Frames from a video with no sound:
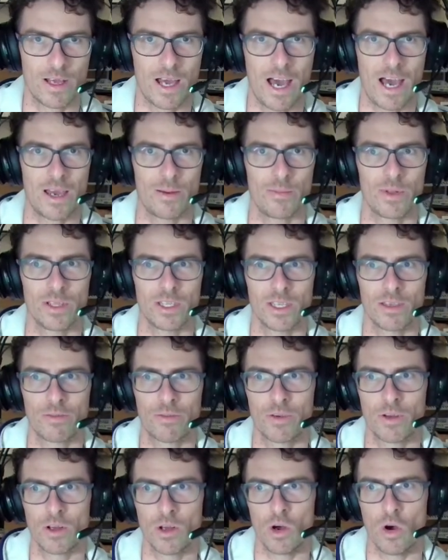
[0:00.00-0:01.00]
I
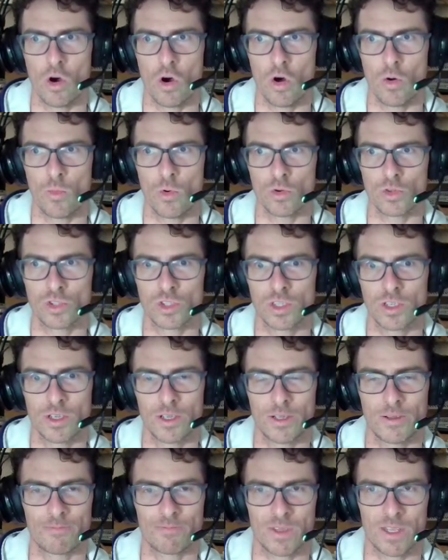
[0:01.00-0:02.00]
believe almost
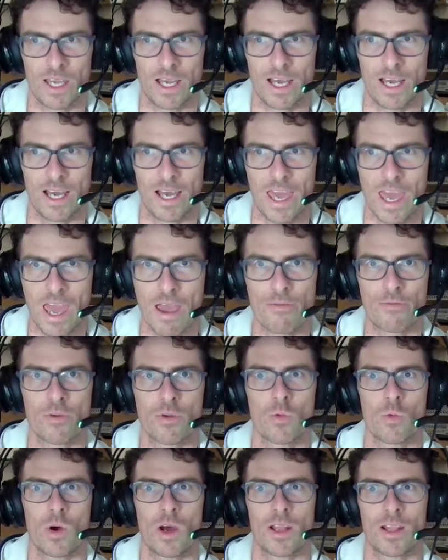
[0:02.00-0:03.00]
uh,
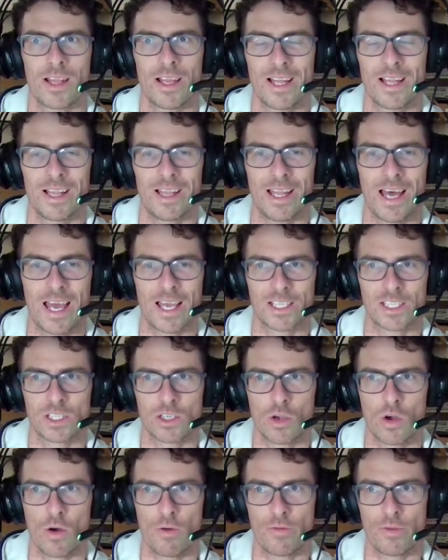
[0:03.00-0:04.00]
everyone likes
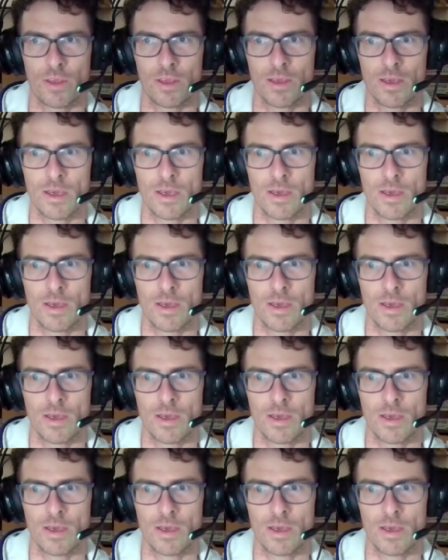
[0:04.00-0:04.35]
coffee,